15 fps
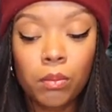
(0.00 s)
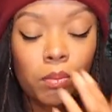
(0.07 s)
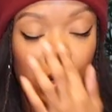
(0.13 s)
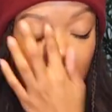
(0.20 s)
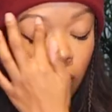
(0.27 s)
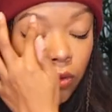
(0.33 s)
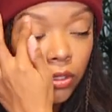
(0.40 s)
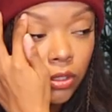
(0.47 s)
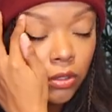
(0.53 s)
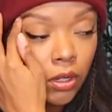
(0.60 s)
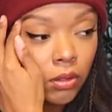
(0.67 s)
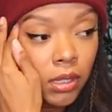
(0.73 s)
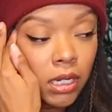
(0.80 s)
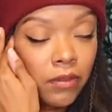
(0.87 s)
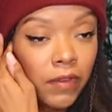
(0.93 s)
but I also
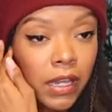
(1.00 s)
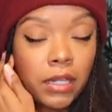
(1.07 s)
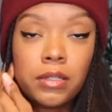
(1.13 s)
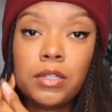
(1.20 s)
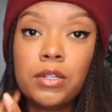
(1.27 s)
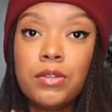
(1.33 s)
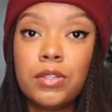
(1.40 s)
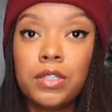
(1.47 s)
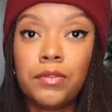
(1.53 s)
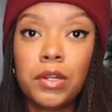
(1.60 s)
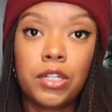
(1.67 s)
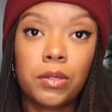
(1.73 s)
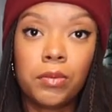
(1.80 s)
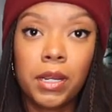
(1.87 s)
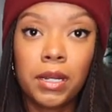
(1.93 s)
know that if I continue this
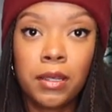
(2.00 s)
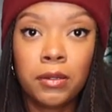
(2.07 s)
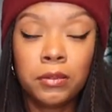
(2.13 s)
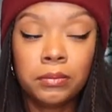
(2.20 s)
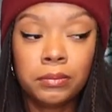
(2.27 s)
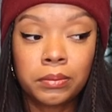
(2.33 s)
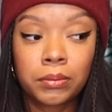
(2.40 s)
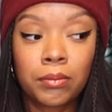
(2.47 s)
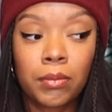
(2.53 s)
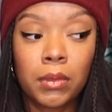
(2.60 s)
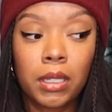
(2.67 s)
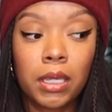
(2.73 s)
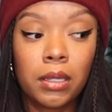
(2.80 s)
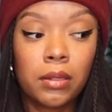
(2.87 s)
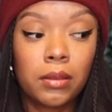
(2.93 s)
friendship right now,
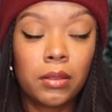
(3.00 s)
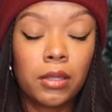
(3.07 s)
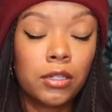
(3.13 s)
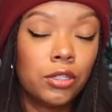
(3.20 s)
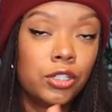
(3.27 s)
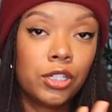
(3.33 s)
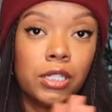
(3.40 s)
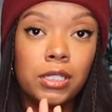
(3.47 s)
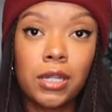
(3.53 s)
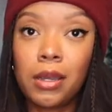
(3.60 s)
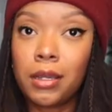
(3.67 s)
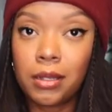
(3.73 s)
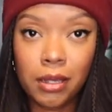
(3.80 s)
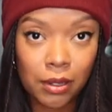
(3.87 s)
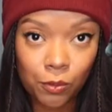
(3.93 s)
shit's
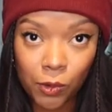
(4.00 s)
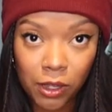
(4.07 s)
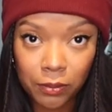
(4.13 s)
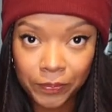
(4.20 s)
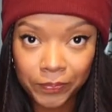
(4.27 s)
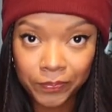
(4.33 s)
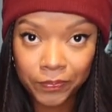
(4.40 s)
not going to end well